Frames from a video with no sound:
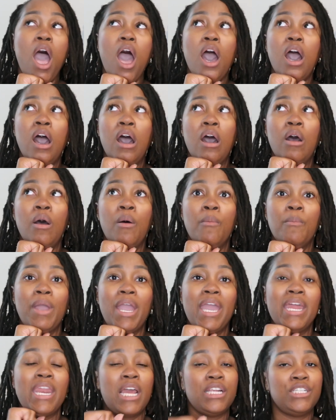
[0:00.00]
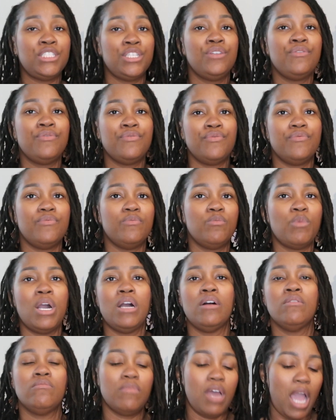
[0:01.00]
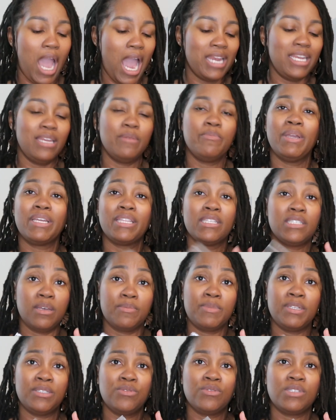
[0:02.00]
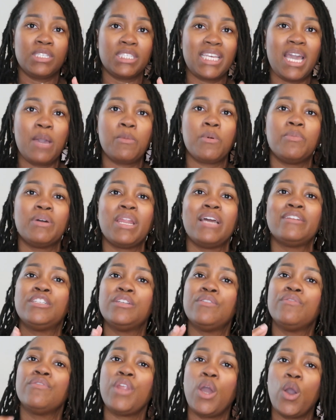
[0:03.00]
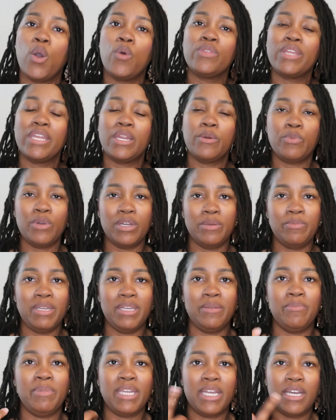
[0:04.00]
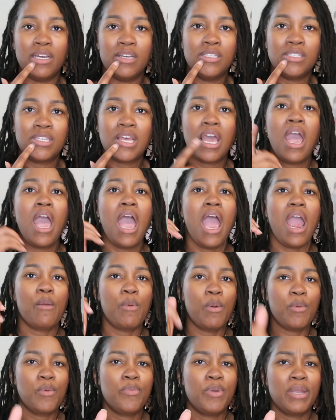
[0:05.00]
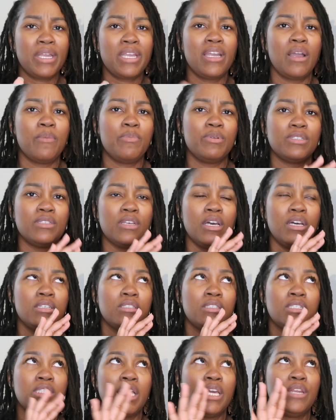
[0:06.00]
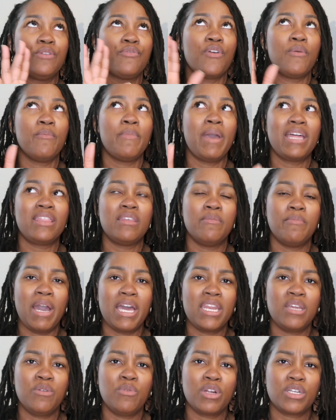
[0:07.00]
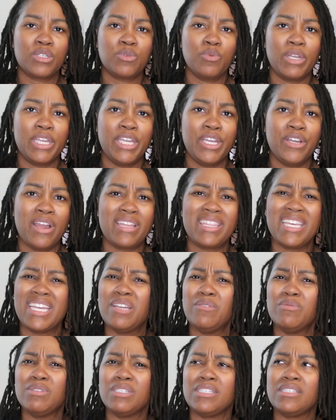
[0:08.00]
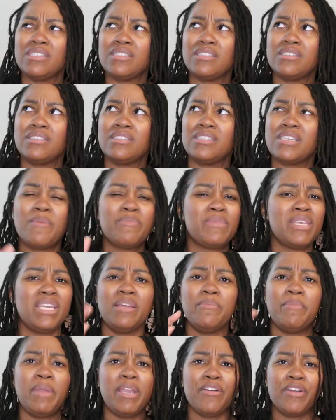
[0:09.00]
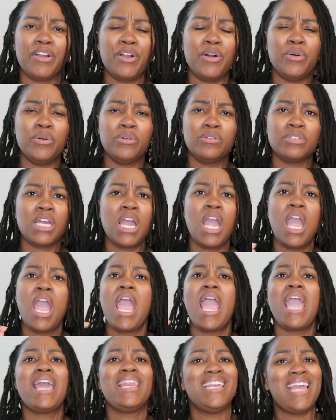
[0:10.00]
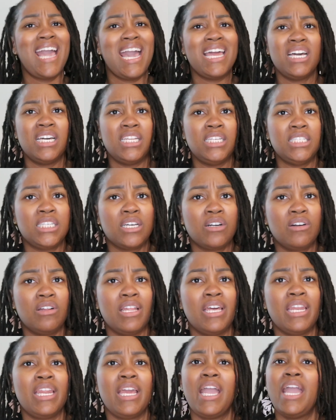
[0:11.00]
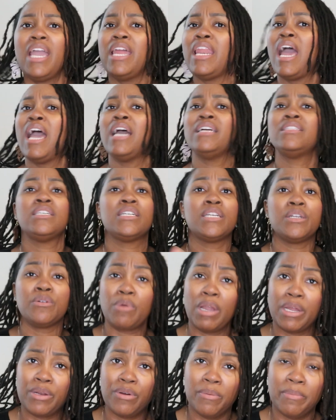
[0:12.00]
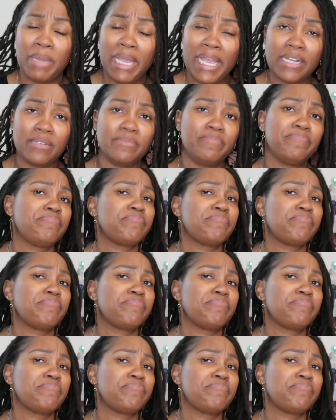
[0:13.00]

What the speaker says: And I should have, well, I didn't pick this up. This was a sample, but I should have known that it would be, because I remember picking up a scent from Bath and Body Works one year. I think it was something in marigold, and it had honeysuckle in it, and I took it right on back.